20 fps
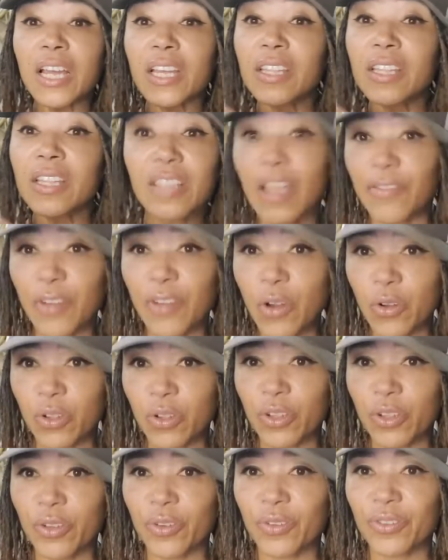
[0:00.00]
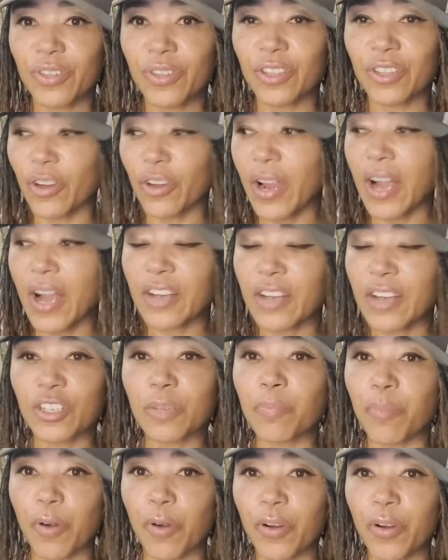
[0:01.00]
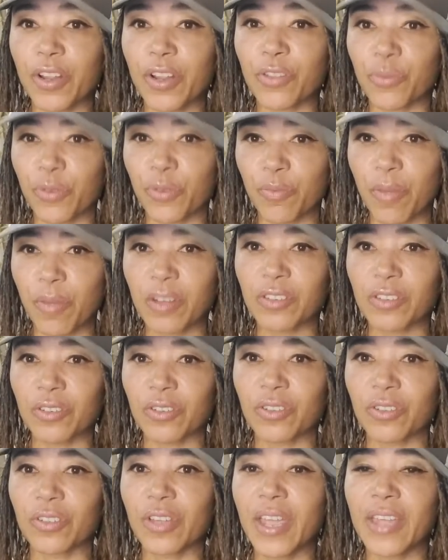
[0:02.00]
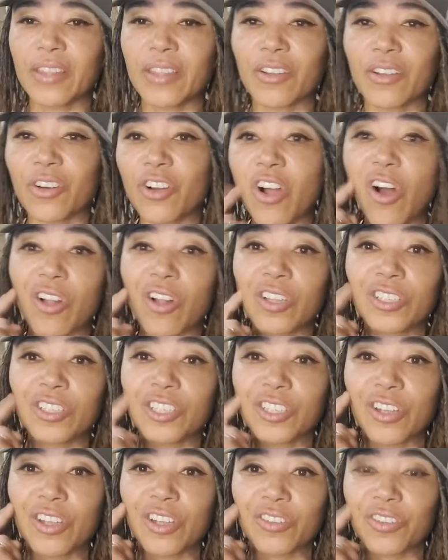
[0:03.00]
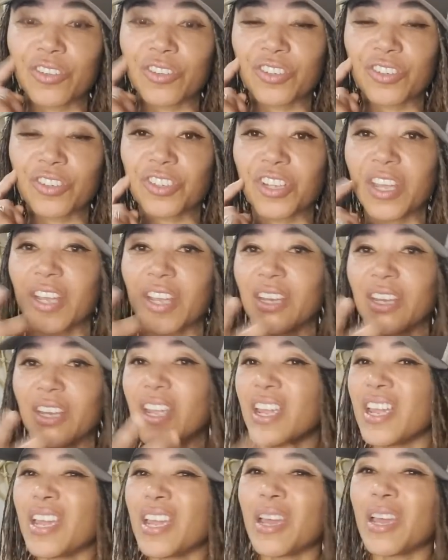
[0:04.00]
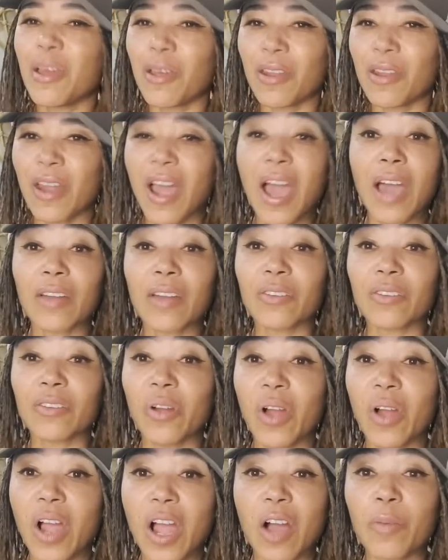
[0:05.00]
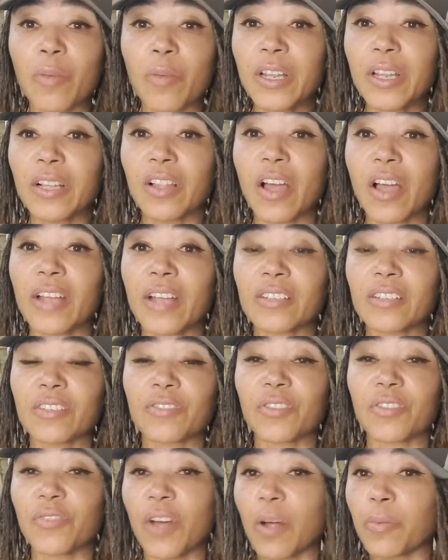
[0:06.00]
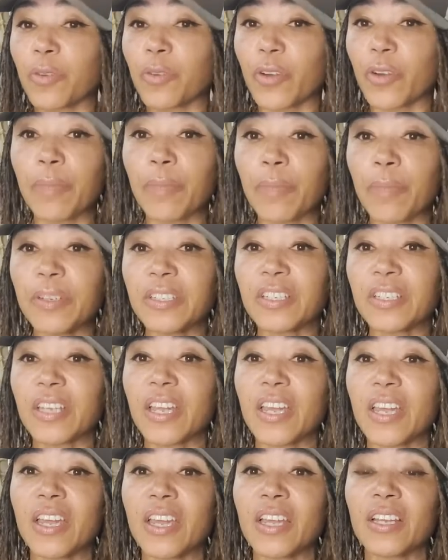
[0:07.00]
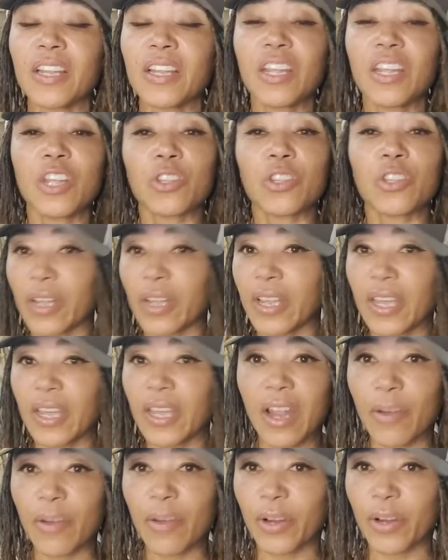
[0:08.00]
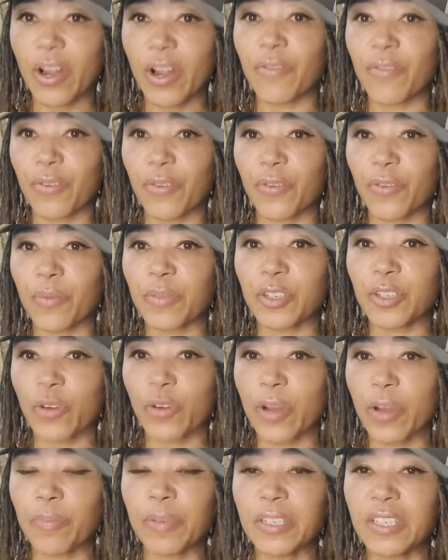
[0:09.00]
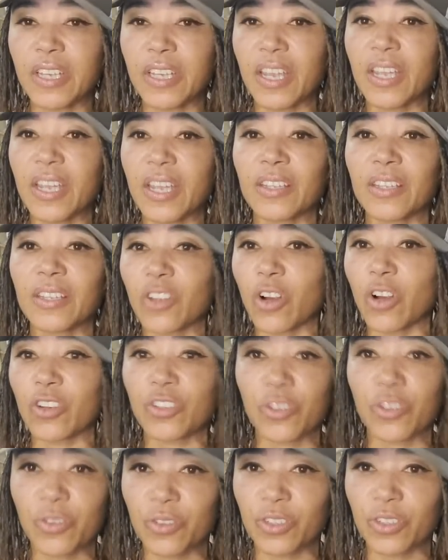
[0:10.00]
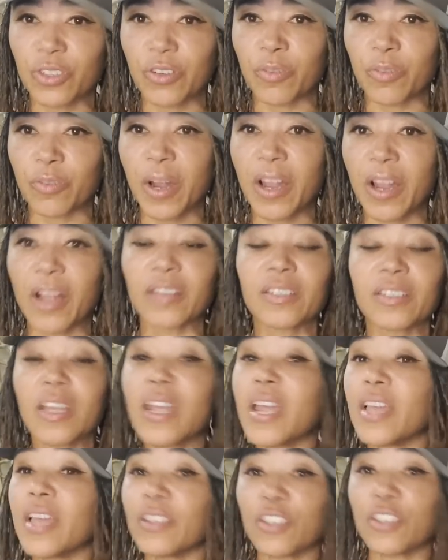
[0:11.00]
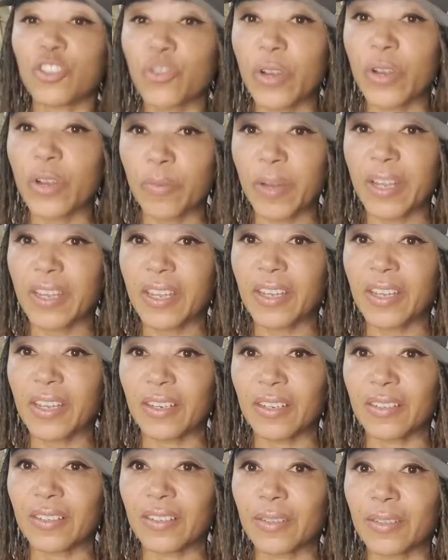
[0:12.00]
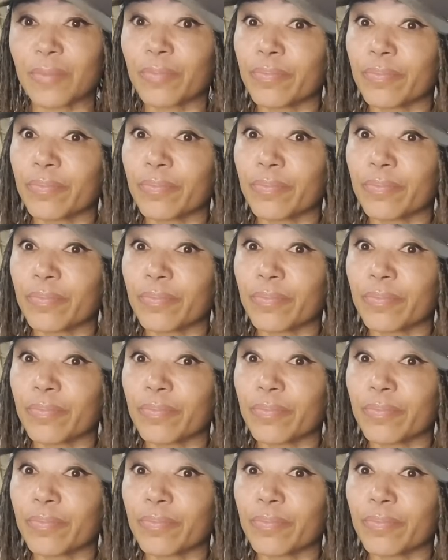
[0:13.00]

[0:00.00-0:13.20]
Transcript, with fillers: They have no clue that they're actually burning through muscle and their collagen under their skin. And I don't know how many clients have developed crepey skin. They're like, can I recover from this crepey skin, the dark circles under my eyes, and the strain on my kidneys?